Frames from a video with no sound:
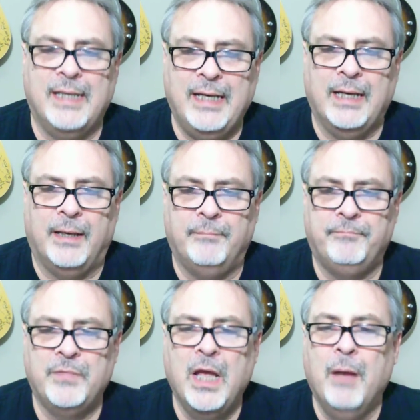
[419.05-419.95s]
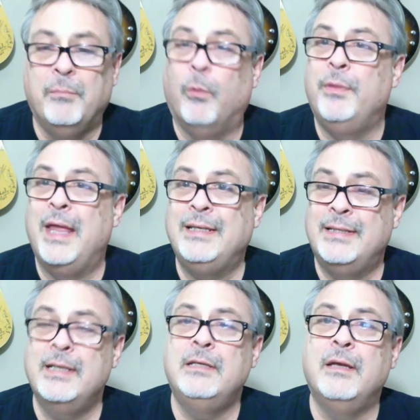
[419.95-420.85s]
in, but when they
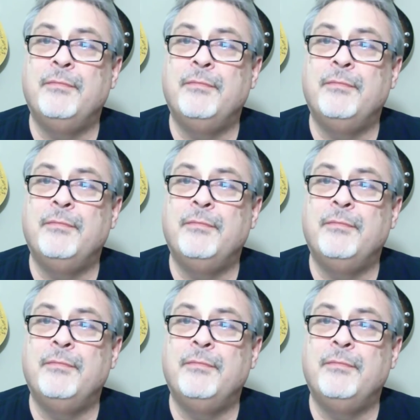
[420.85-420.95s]
did